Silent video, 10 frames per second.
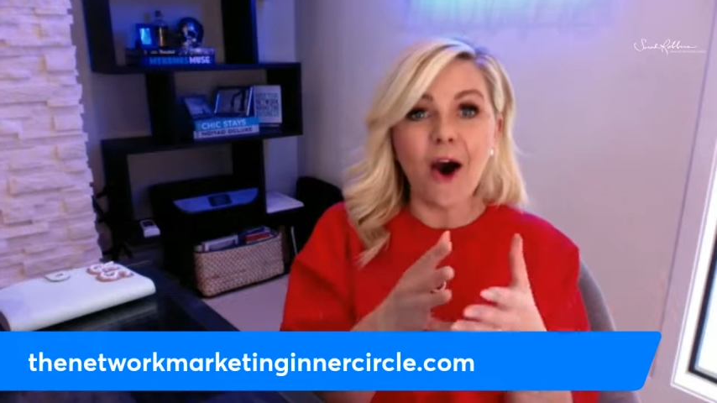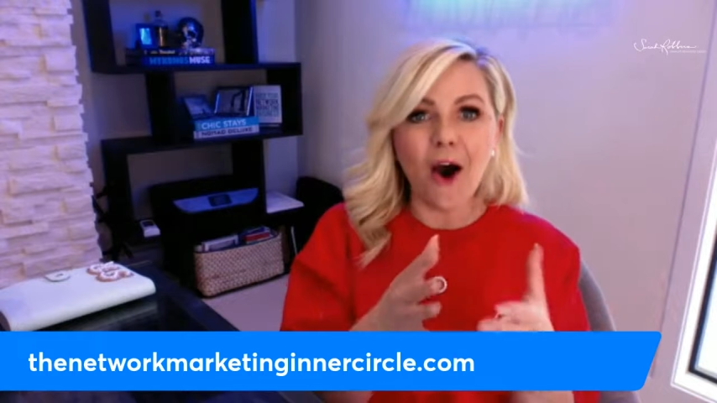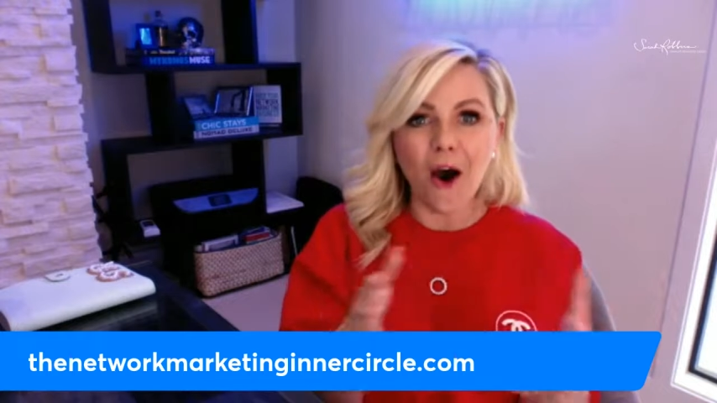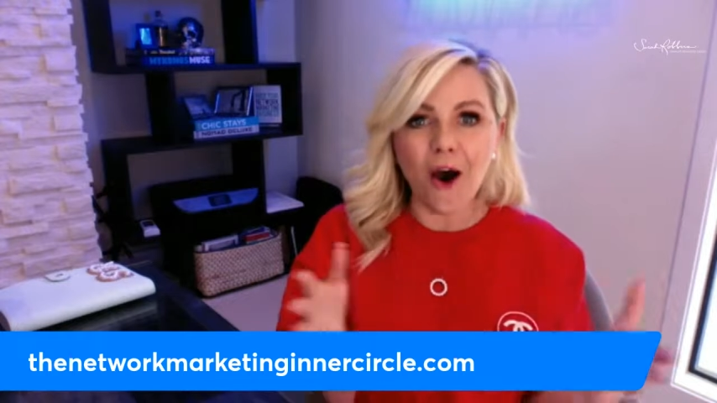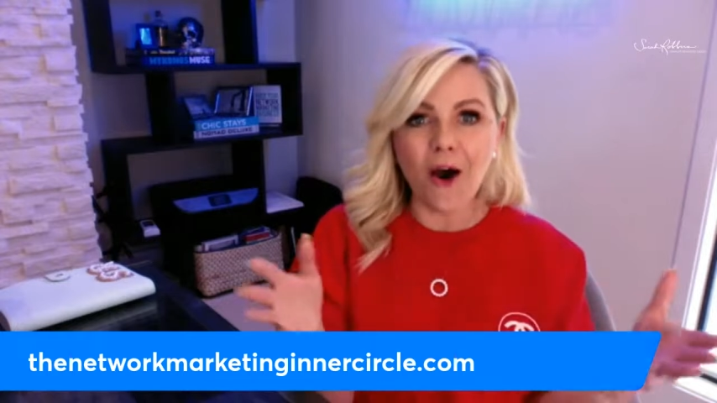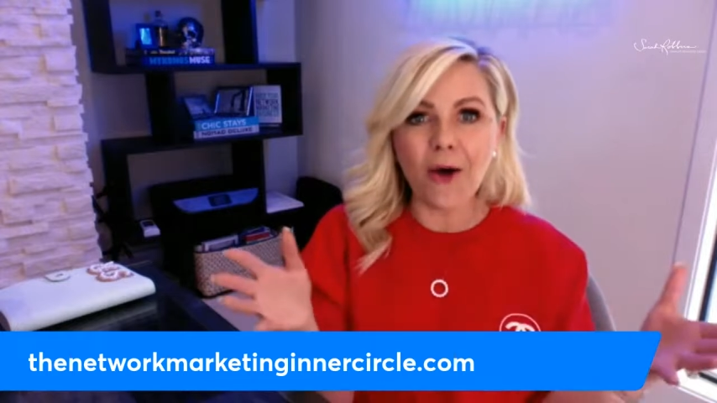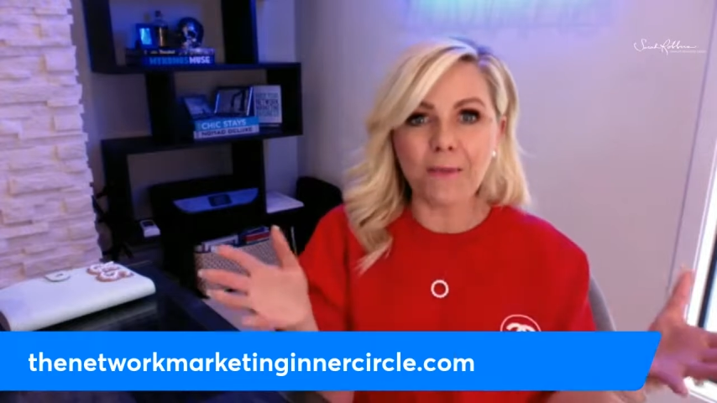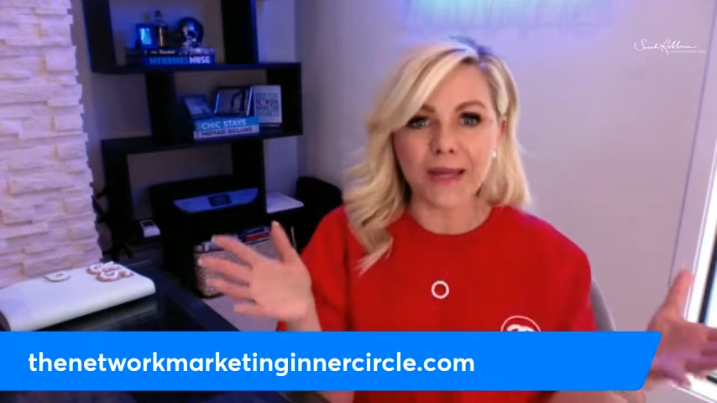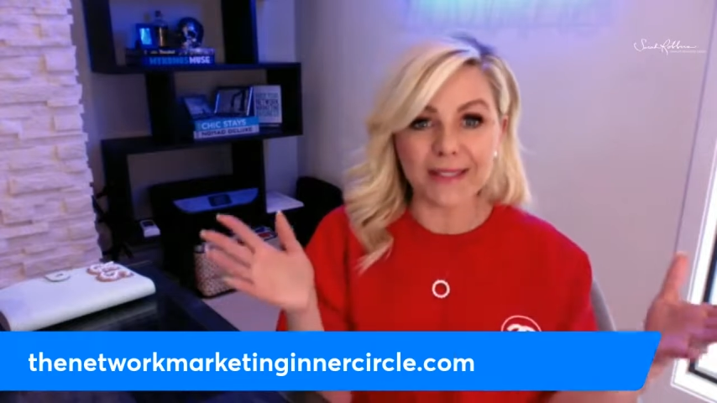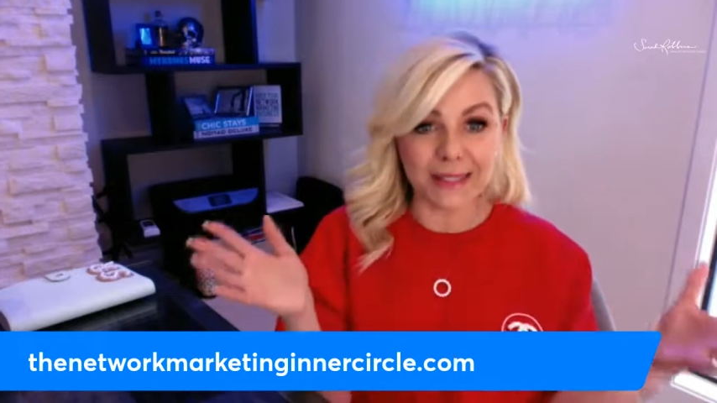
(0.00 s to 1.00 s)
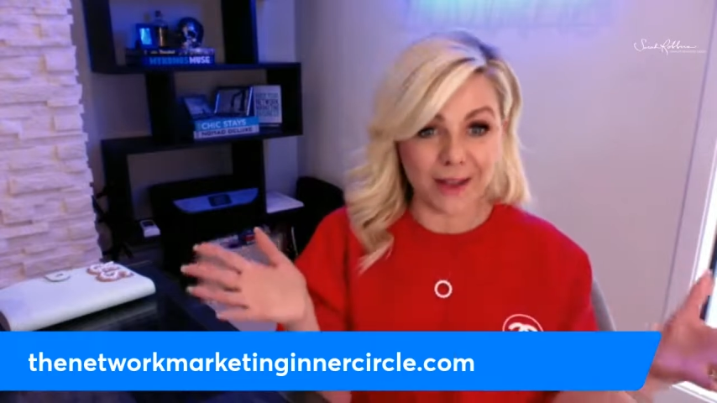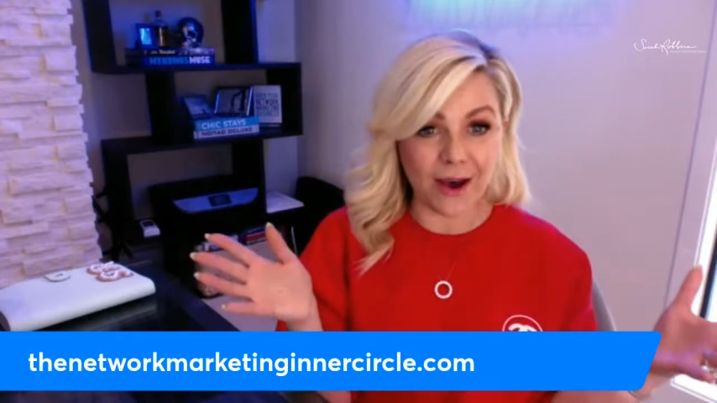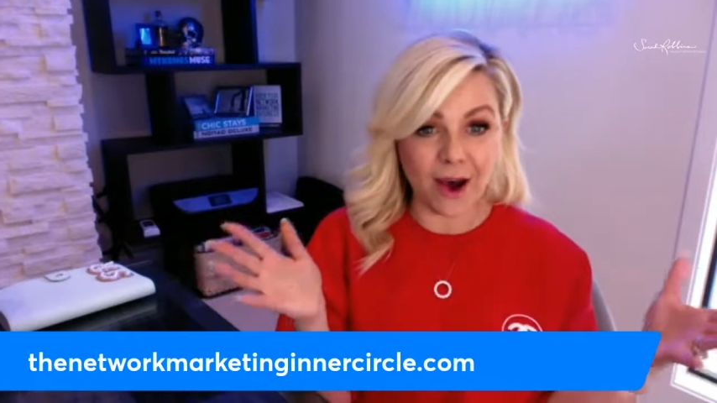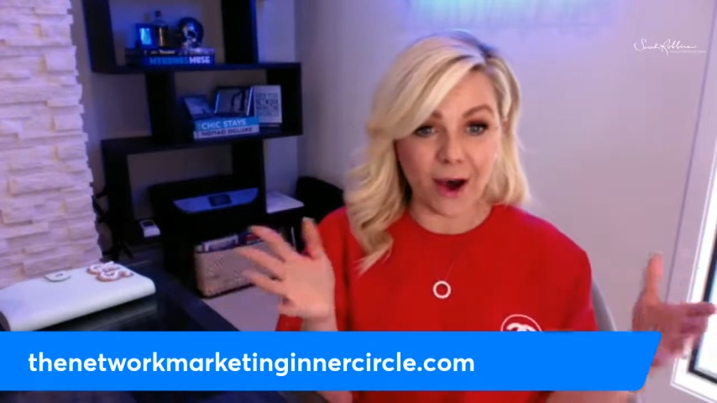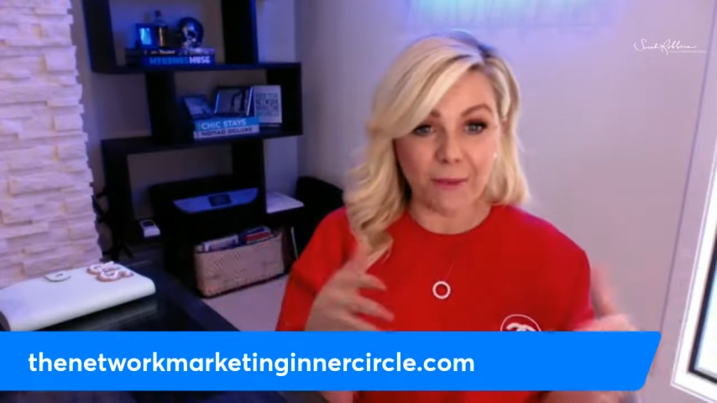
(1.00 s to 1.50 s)
all month
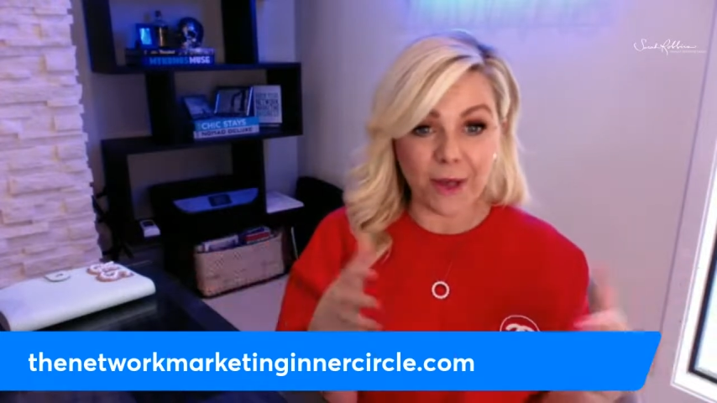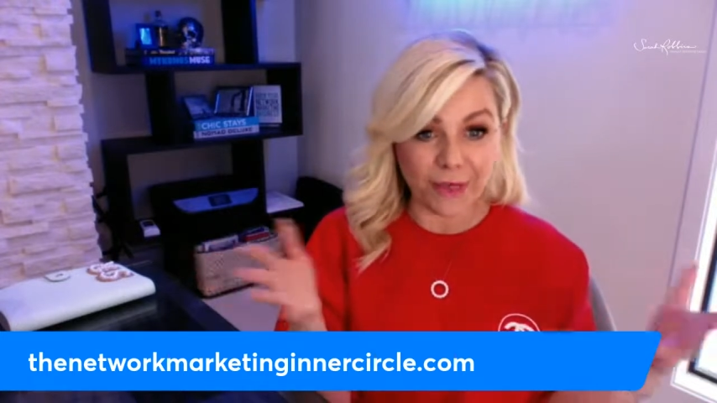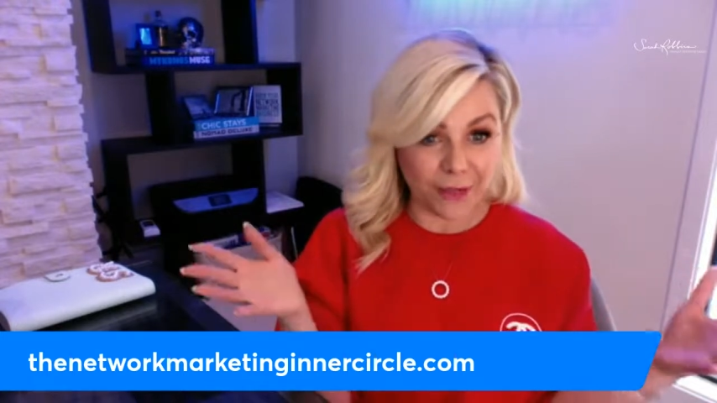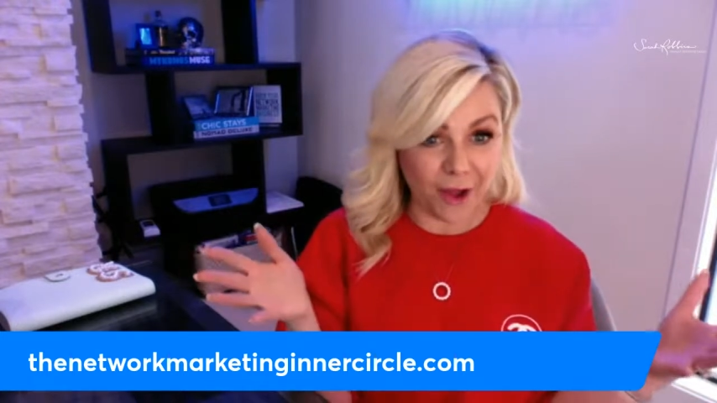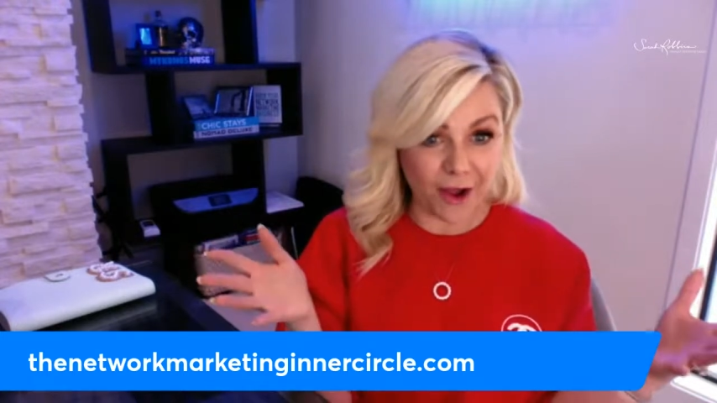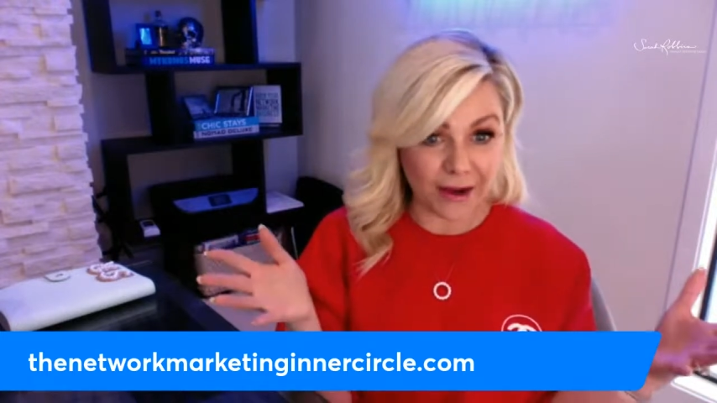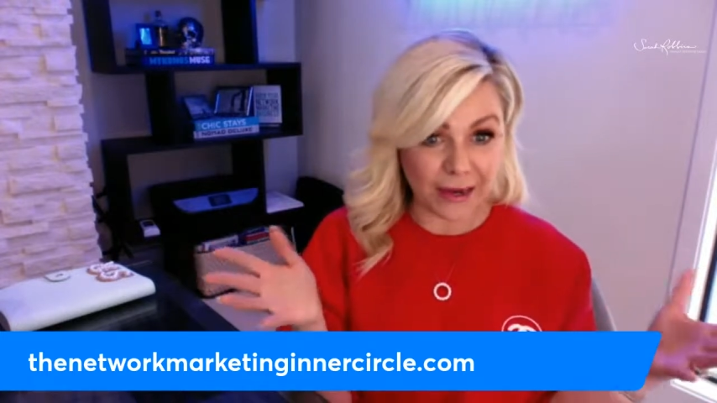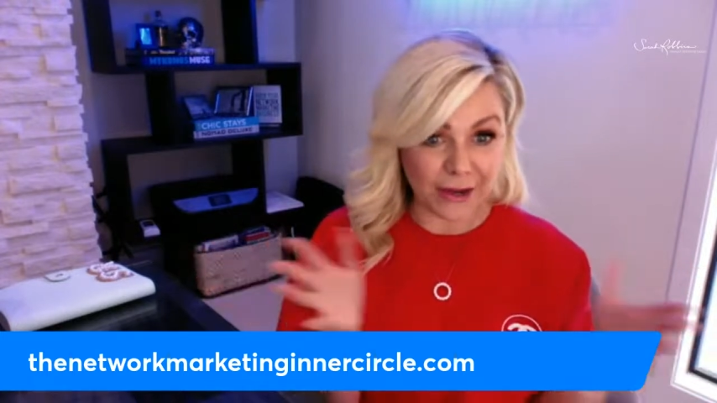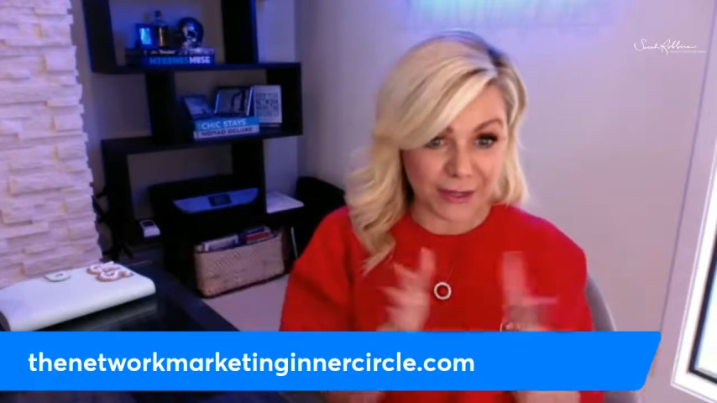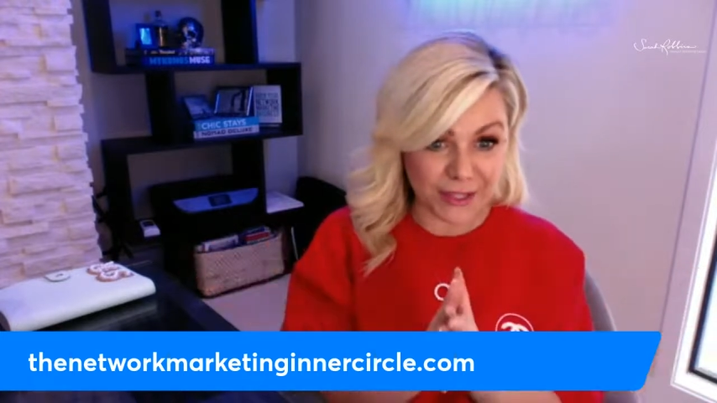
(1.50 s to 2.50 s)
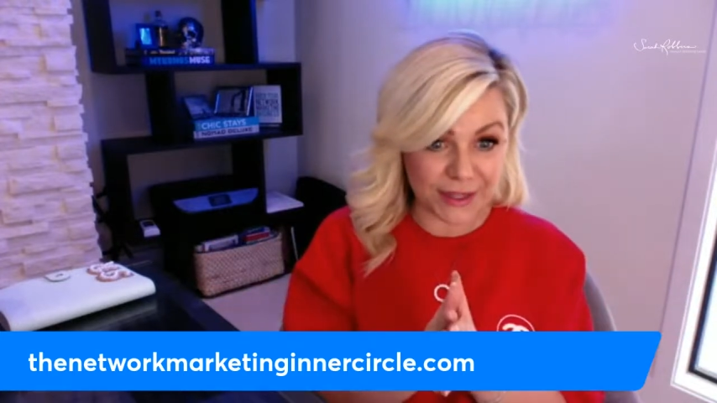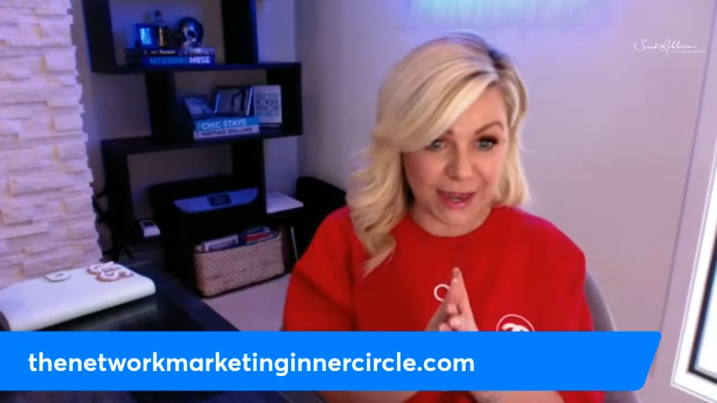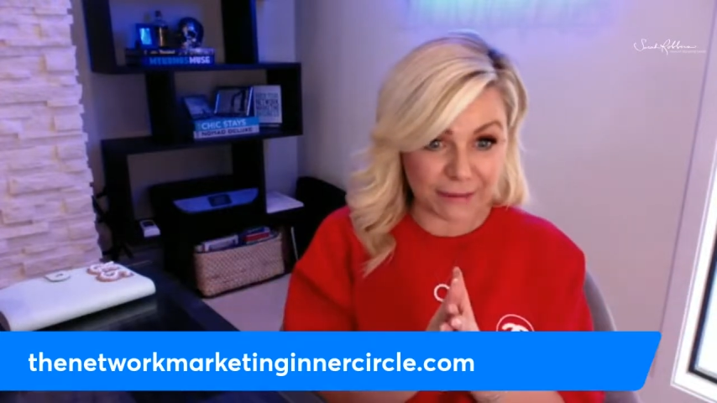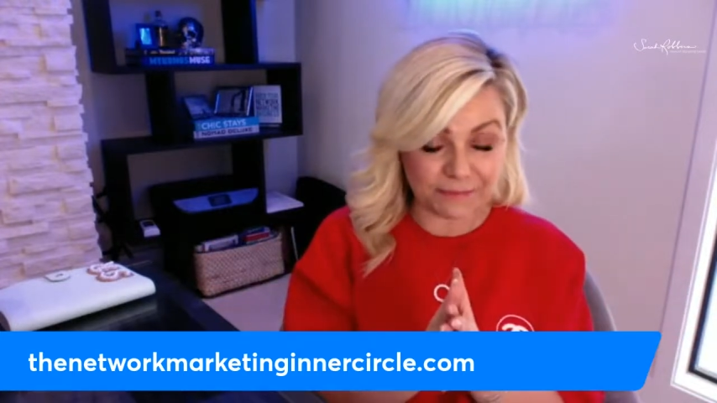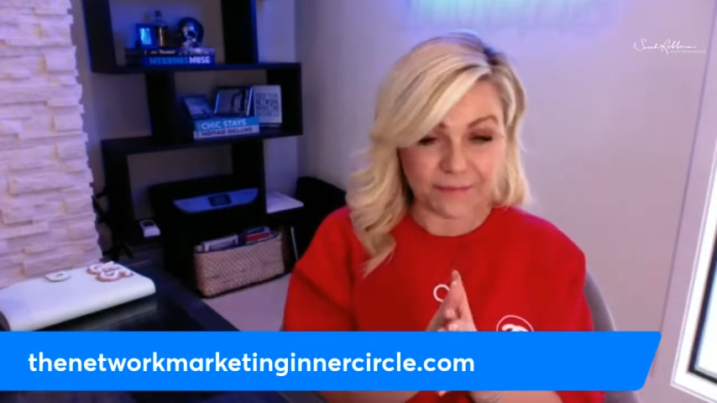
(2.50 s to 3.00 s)
long. Now here's the
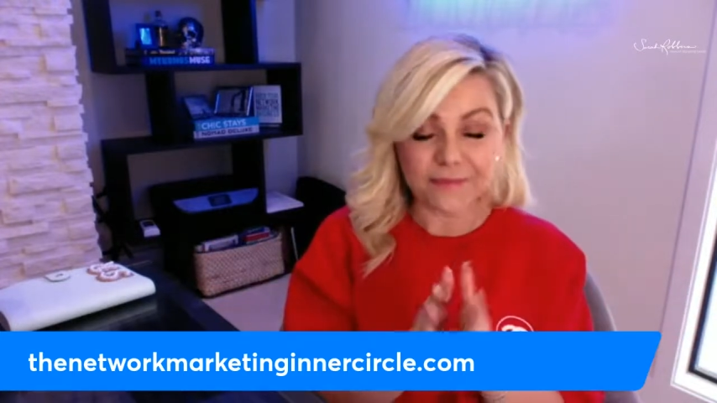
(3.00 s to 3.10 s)
thing.